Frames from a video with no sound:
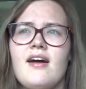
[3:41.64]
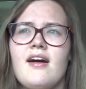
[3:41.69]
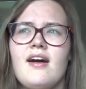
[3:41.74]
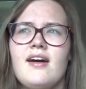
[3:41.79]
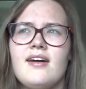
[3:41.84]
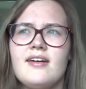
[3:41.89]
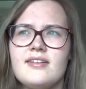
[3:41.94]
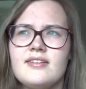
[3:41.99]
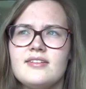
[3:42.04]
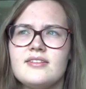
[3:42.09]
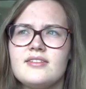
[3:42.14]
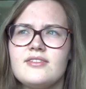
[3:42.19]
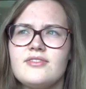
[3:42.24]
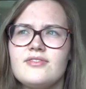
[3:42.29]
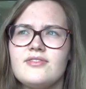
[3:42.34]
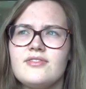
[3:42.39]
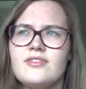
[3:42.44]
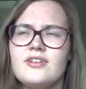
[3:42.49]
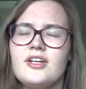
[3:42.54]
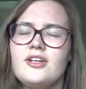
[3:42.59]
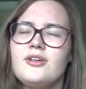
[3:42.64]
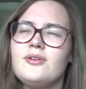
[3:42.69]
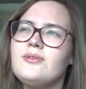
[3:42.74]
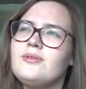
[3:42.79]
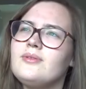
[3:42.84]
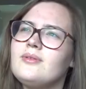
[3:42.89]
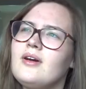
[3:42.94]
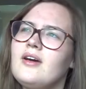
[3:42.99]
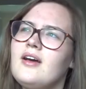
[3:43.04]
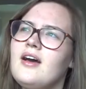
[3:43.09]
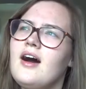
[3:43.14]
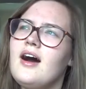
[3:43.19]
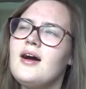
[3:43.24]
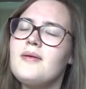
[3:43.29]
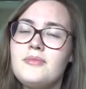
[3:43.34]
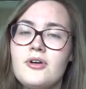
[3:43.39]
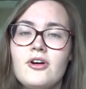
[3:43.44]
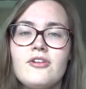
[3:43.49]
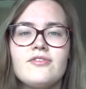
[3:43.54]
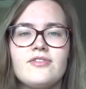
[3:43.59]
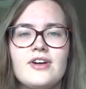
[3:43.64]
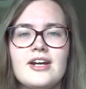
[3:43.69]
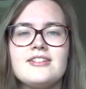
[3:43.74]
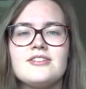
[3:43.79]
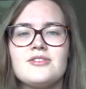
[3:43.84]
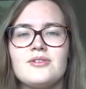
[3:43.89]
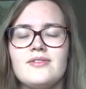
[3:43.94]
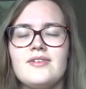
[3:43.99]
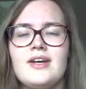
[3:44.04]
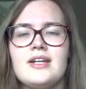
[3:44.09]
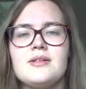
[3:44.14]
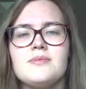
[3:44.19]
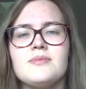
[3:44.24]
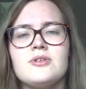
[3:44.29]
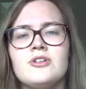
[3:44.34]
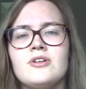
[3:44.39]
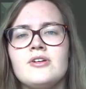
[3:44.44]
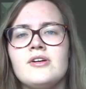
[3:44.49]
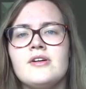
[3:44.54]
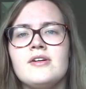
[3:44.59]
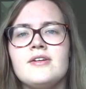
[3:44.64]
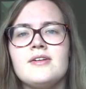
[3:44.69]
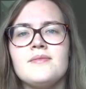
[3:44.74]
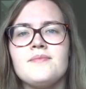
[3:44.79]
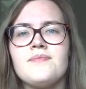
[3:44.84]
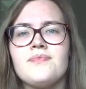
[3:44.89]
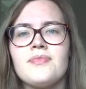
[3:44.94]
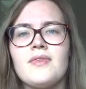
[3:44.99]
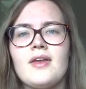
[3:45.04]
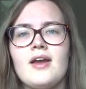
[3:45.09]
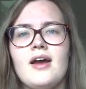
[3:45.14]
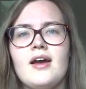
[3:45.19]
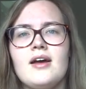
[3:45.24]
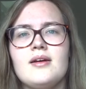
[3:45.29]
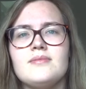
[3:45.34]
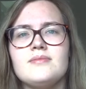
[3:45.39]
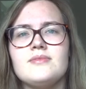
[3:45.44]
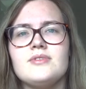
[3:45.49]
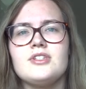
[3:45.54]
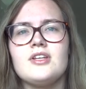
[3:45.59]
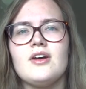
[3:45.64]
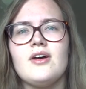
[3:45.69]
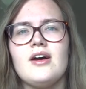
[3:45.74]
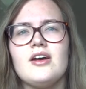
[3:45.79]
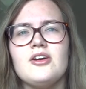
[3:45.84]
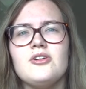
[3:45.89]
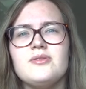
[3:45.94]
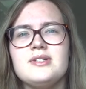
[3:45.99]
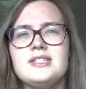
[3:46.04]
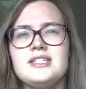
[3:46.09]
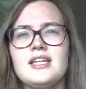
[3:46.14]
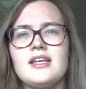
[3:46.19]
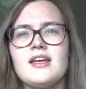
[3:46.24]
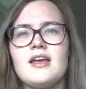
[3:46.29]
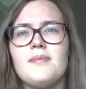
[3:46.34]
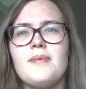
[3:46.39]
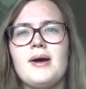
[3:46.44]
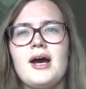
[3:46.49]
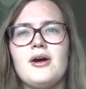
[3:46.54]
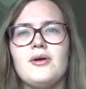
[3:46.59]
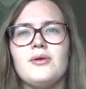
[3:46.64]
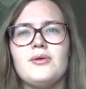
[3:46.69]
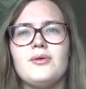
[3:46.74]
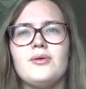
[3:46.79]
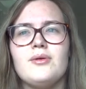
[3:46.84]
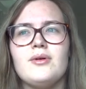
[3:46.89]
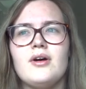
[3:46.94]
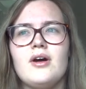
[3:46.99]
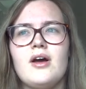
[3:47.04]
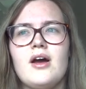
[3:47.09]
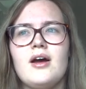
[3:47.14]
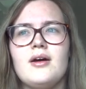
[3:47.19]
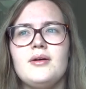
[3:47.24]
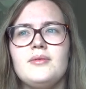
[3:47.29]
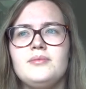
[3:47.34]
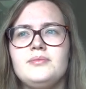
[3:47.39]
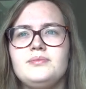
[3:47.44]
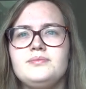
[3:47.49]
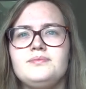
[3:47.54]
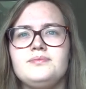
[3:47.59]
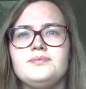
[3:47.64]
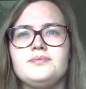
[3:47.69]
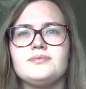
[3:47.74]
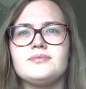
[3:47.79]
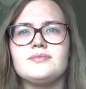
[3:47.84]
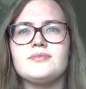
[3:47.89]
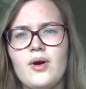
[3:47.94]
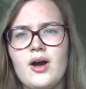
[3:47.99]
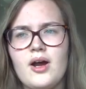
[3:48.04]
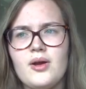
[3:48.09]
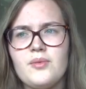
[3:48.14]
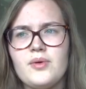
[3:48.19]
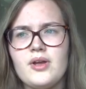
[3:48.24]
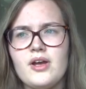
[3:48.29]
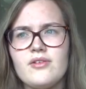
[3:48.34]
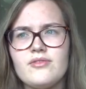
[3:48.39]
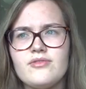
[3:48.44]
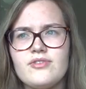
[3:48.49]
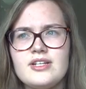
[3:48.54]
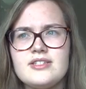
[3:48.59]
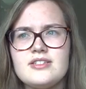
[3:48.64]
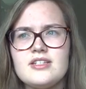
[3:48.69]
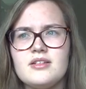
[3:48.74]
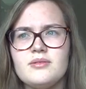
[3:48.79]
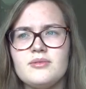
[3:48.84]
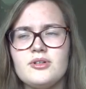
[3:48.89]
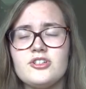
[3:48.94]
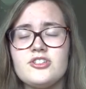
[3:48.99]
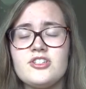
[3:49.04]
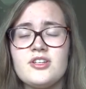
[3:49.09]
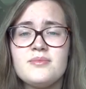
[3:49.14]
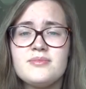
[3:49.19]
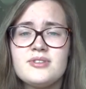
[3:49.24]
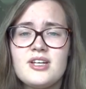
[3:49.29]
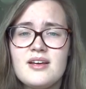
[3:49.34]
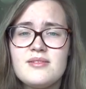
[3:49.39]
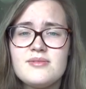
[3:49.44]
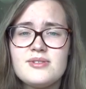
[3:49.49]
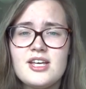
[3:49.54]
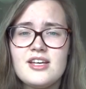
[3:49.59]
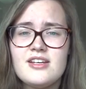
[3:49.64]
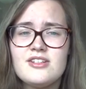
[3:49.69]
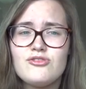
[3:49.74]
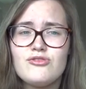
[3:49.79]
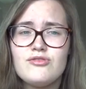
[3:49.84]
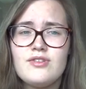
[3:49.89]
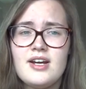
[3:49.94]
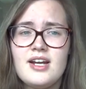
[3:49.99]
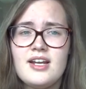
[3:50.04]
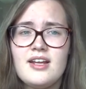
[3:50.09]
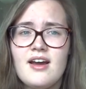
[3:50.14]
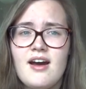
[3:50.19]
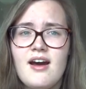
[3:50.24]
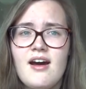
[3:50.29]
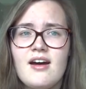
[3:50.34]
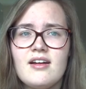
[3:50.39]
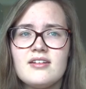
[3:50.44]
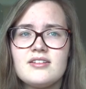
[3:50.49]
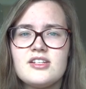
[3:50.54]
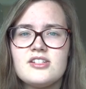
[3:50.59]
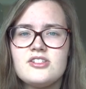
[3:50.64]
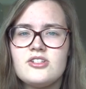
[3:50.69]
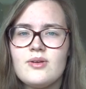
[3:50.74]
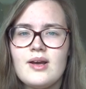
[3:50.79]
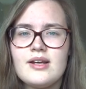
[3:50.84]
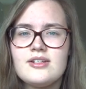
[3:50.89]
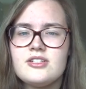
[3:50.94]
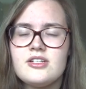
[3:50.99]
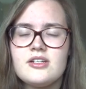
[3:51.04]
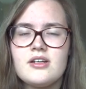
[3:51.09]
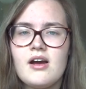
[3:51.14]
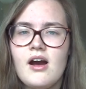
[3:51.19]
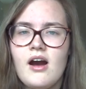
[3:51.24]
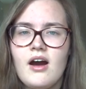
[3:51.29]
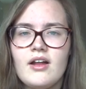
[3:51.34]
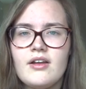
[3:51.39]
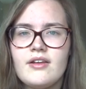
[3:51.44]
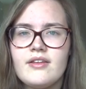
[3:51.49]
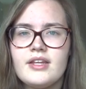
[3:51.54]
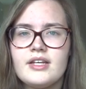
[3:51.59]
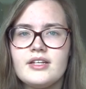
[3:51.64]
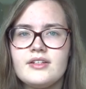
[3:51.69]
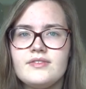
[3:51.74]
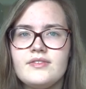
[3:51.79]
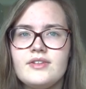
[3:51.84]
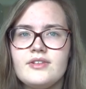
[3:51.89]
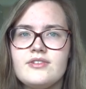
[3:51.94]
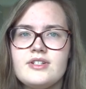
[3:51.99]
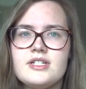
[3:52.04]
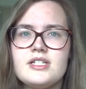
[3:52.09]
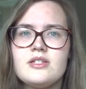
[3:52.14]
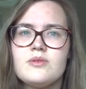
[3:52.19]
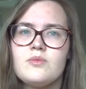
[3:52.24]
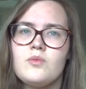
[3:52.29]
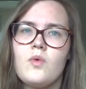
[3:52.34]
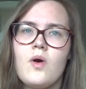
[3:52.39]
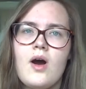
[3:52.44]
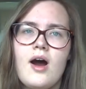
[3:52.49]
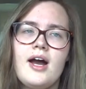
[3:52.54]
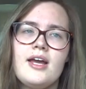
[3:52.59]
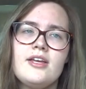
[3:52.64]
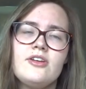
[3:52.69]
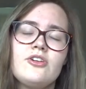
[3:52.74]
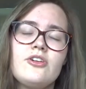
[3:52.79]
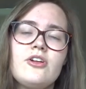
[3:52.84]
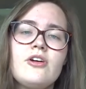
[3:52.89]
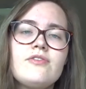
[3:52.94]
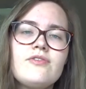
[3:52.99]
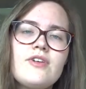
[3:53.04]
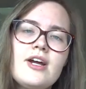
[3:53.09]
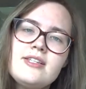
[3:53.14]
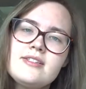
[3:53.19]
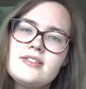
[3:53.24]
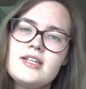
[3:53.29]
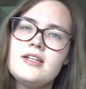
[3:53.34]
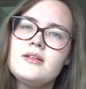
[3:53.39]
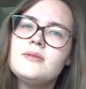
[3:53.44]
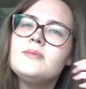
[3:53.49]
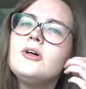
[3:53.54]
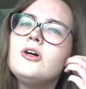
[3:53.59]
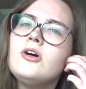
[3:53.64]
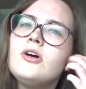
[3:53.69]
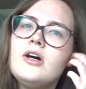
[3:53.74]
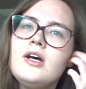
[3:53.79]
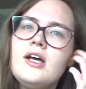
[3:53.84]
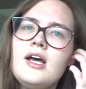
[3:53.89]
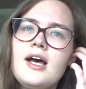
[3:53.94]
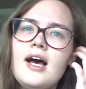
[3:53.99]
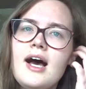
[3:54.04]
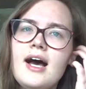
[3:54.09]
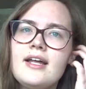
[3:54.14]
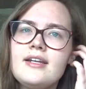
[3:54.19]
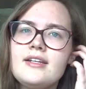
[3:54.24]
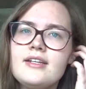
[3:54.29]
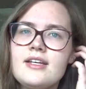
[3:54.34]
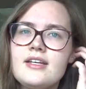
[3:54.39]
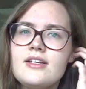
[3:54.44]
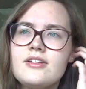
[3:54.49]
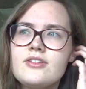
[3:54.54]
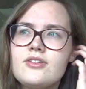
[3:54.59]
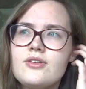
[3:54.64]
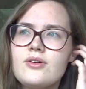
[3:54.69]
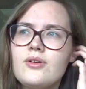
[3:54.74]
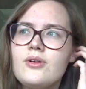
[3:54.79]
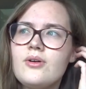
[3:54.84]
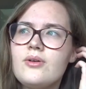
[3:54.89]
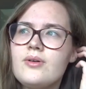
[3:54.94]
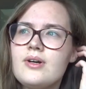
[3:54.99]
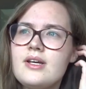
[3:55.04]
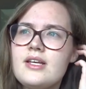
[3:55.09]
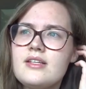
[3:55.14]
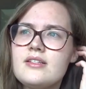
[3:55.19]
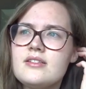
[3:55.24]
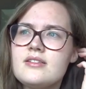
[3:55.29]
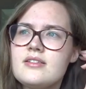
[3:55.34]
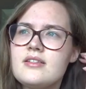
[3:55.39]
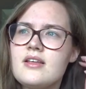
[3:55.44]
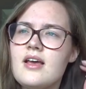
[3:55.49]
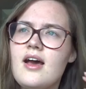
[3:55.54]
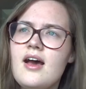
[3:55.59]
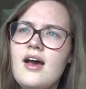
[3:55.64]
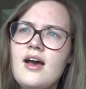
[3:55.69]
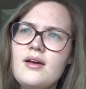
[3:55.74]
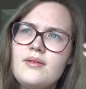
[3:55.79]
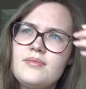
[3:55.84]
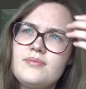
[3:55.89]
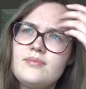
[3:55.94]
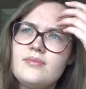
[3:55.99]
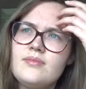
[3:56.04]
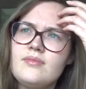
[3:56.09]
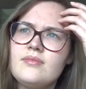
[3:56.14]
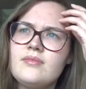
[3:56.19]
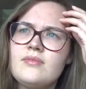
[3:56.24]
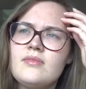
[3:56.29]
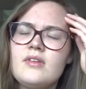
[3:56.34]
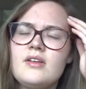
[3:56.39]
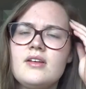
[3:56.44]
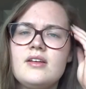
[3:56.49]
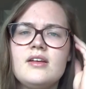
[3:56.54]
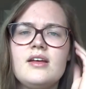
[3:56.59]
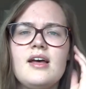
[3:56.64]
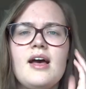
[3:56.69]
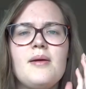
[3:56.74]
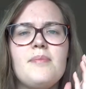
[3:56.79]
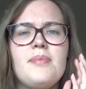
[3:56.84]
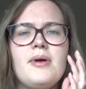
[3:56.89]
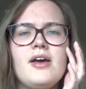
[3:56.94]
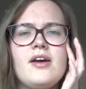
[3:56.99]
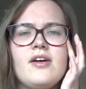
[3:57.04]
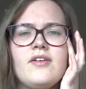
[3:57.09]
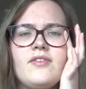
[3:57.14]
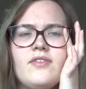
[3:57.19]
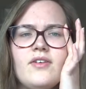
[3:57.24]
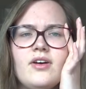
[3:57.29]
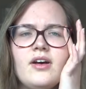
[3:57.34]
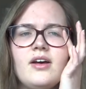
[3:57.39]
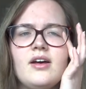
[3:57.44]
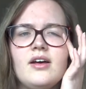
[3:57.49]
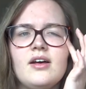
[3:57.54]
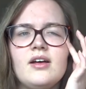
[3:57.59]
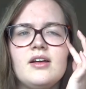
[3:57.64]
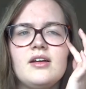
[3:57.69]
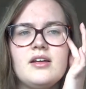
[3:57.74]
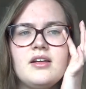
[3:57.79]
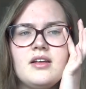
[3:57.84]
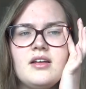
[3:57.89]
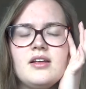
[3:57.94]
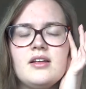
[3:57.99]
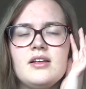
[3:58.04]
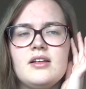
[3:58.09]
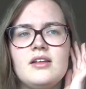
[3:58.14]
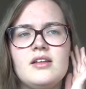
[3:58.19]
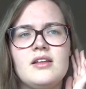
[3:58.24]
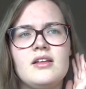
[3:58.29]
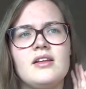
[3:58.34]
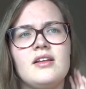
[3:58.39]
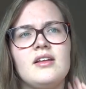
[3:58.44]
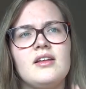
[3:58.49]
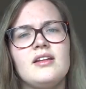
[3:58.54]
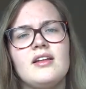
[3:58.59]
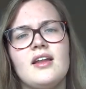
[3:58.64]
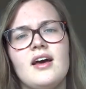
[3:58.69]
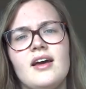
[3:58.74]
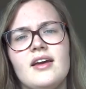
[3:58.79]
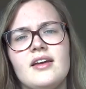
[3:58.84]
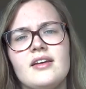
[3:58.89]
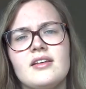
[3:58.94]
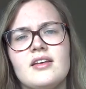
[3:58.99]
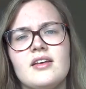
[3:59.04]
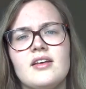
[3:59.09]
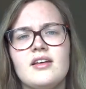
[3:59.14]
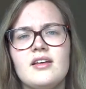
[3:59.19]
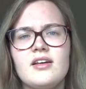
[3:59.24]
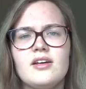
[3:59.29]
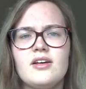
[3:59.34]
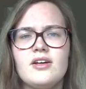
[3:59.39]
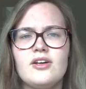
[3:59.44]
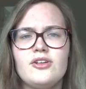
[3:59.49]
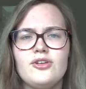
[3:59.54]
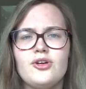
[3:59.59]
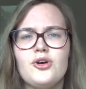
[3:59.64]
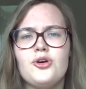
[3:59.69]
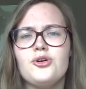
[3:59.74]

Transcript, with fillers: I'm not friends with anymore. So I always think about why we aren't friends anymore. Sometimes it is really hard because you actually can't think of the reason why you're not friends anymore, and it's always a bit of a like an